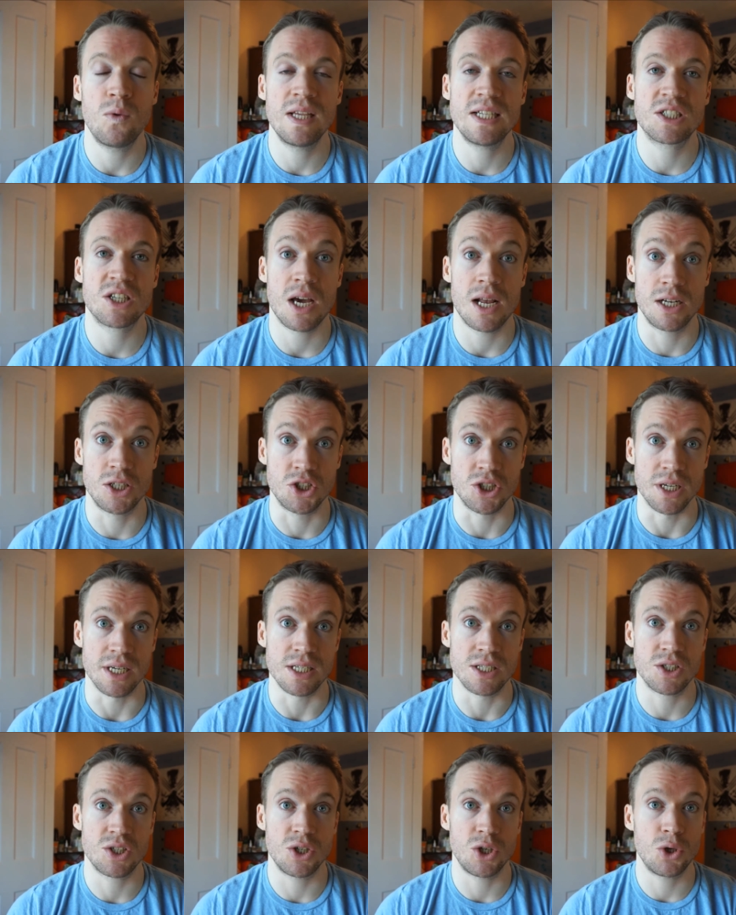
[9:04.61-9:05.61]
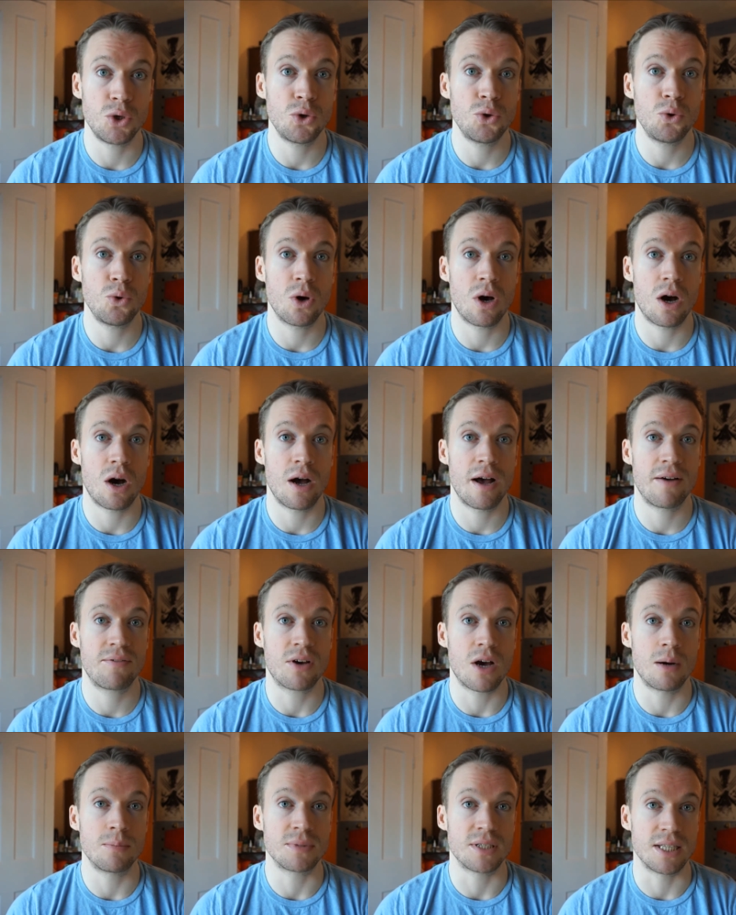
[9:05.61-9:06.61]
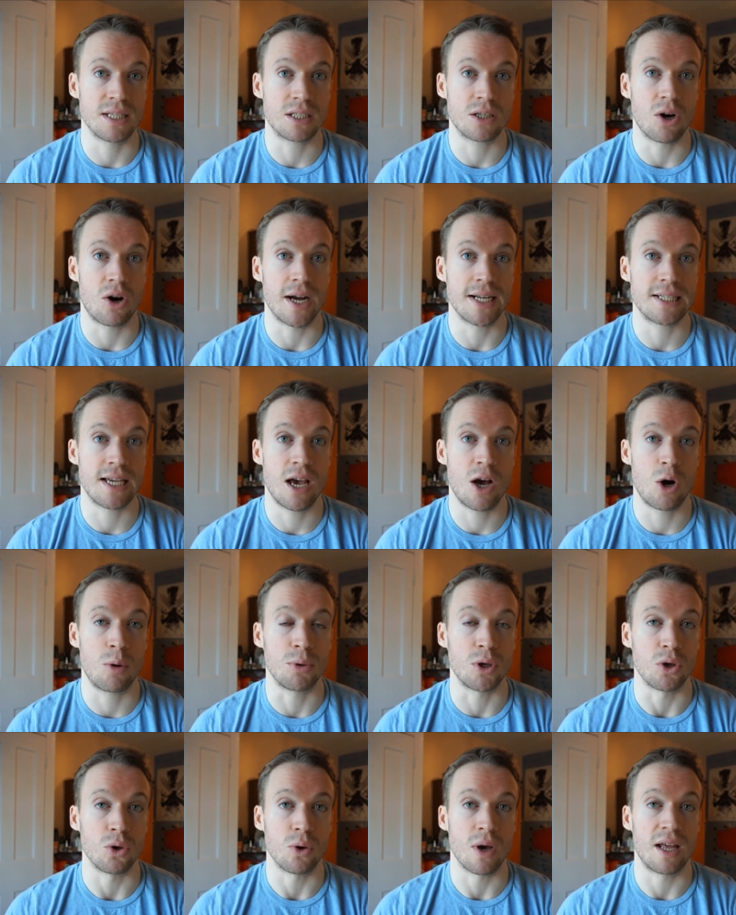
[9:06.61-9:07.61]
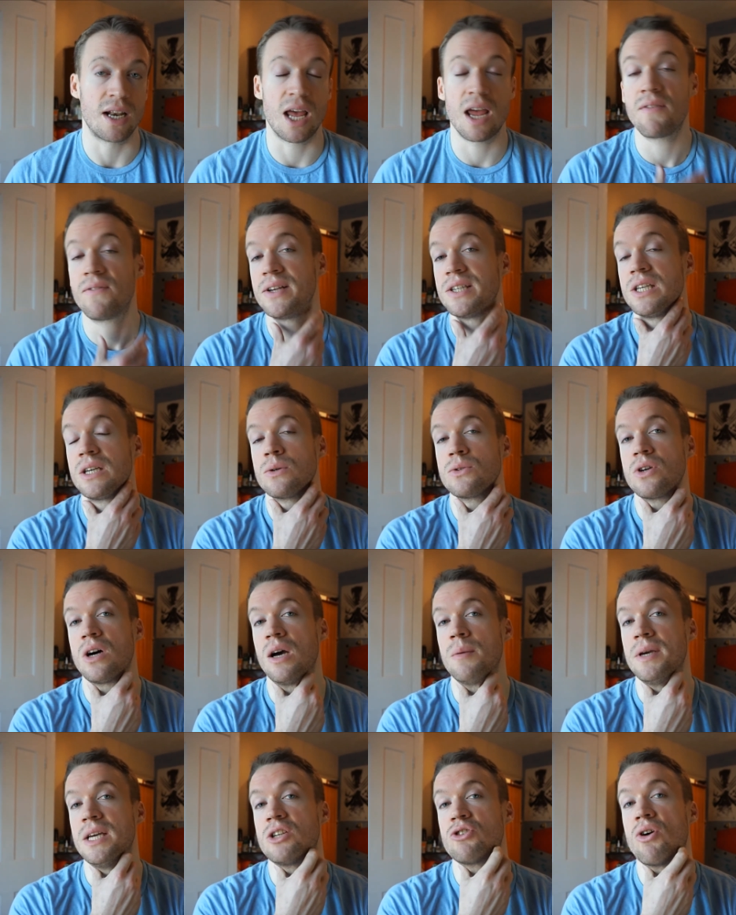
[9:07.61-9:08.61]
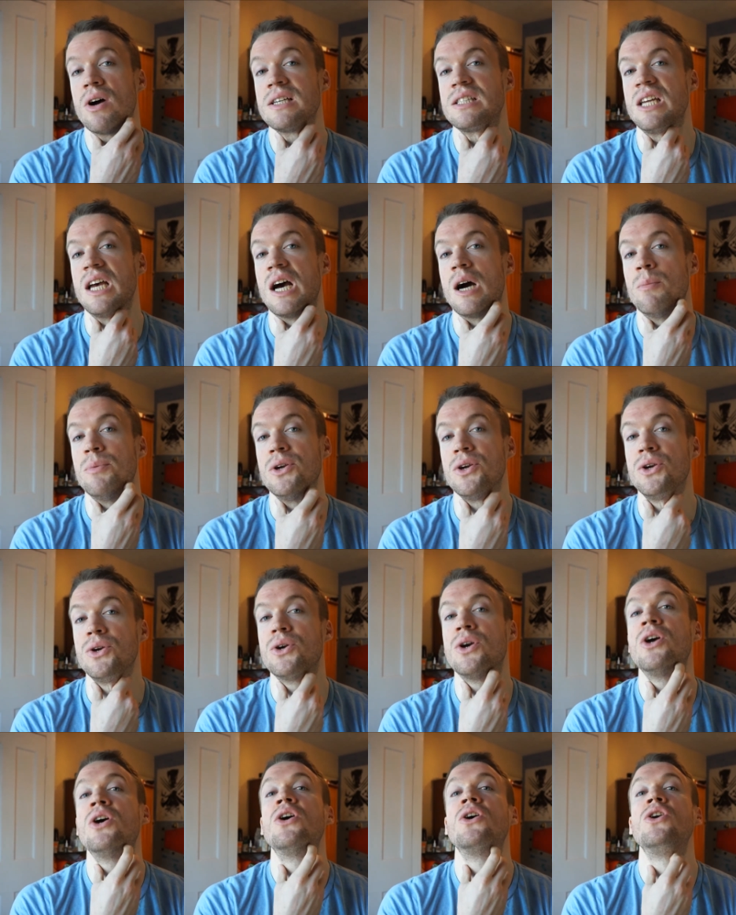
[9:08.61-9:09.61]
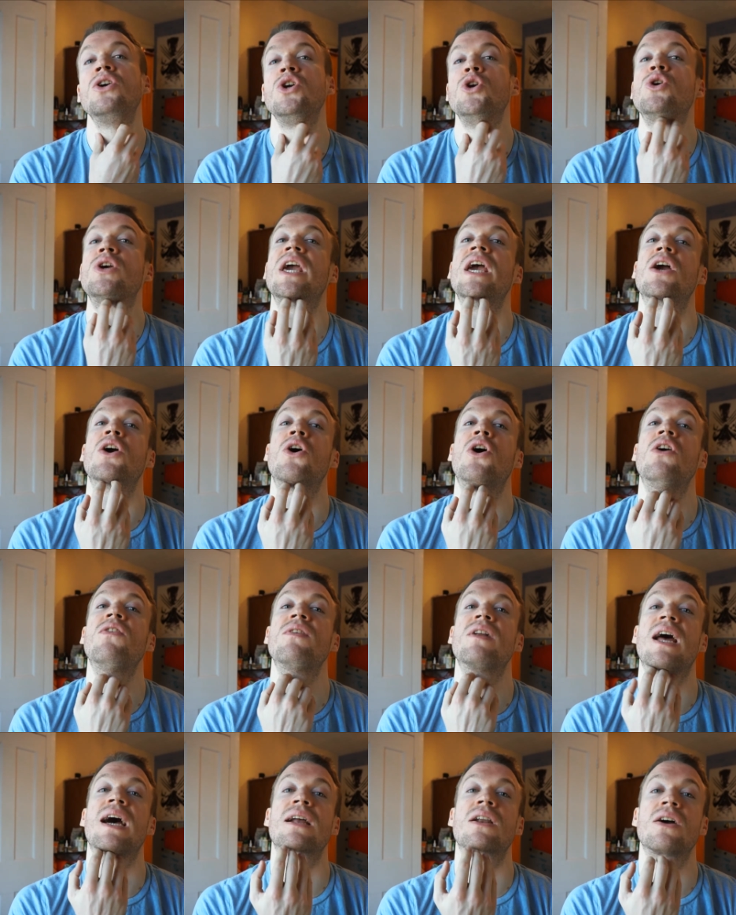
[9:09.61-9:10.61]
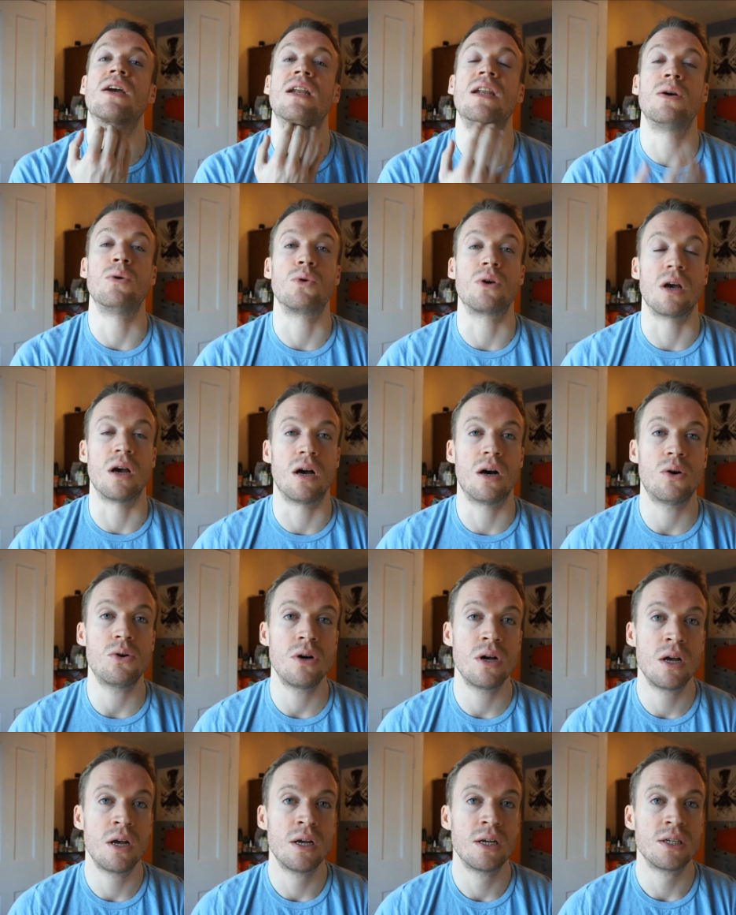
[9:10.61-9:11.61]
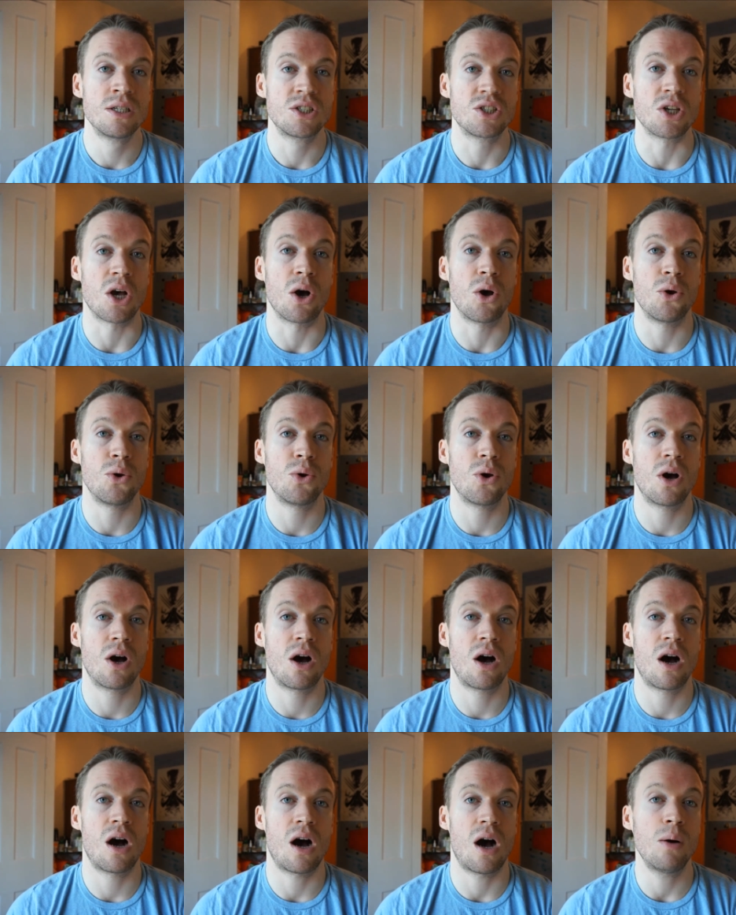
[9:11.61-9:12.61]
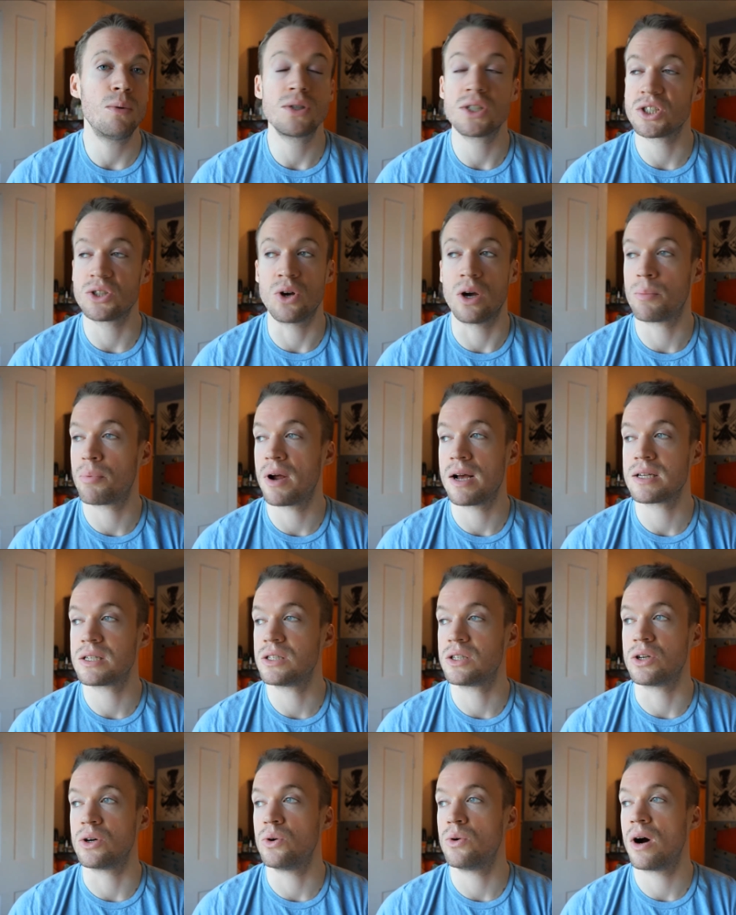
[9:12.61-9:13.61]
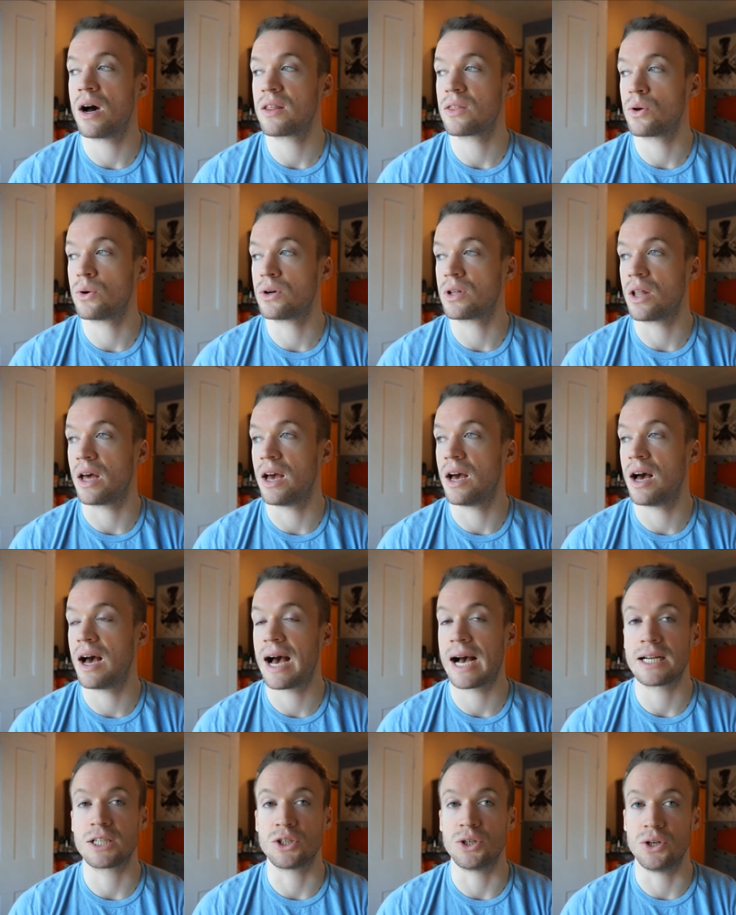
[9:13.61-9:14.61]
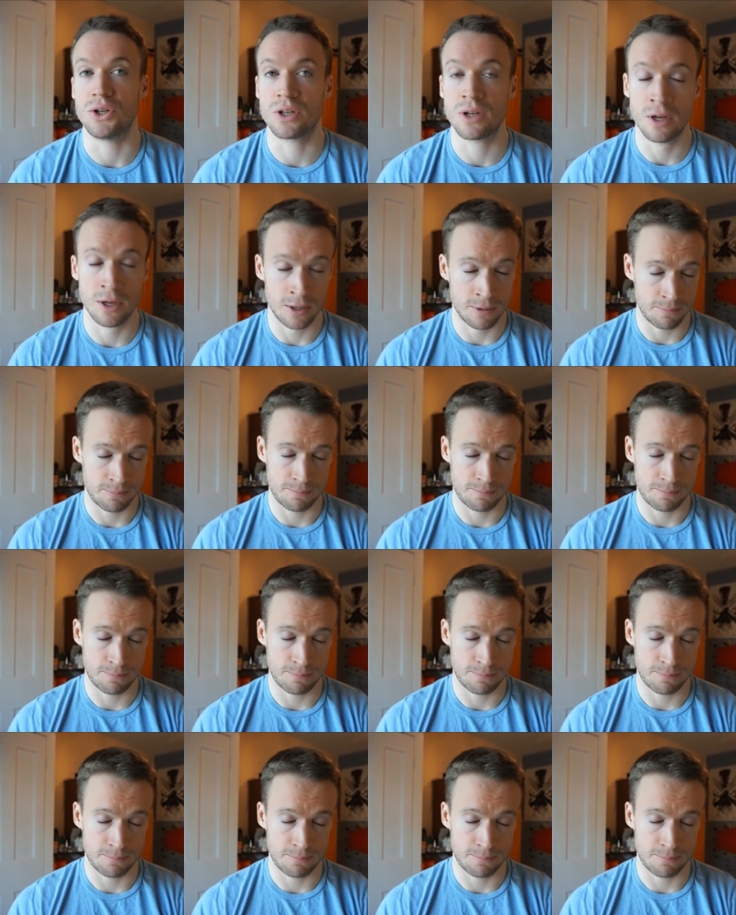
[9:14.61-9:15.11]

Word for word: all these challenges, you have come to this guy to help you, and every single time he tries to help you, you kick off and act like a little girl. So I was just not impressed at all. I thought like her attitude